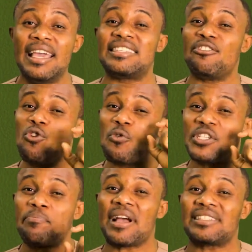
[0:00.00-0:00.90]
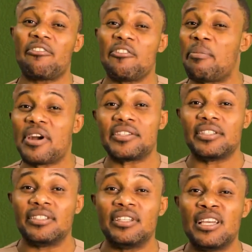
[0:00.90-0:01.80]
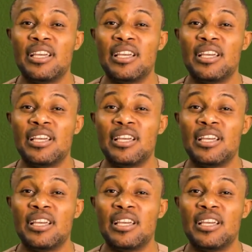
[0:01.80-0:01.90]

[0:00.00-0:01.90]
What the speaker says: It's a no respecter of person.